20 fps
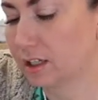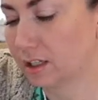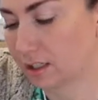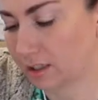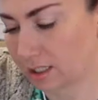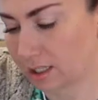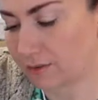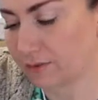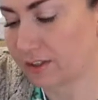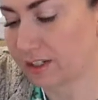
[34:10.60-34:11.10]

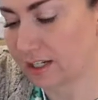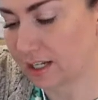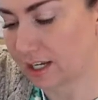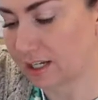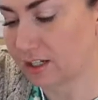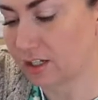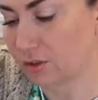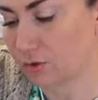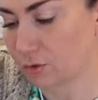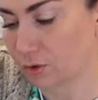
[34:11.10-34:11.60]

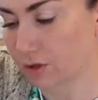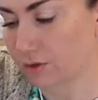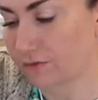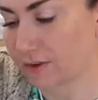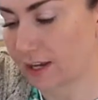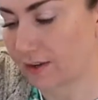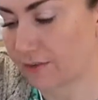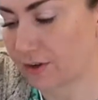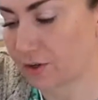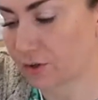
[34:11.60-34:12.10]
1190 North
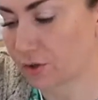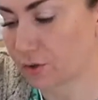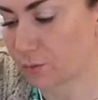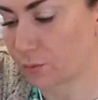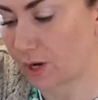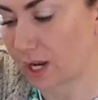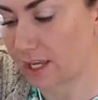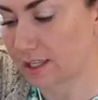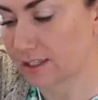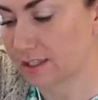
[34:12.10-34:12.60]
500
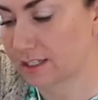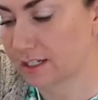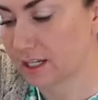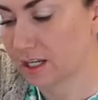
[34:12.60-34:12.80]
West. It's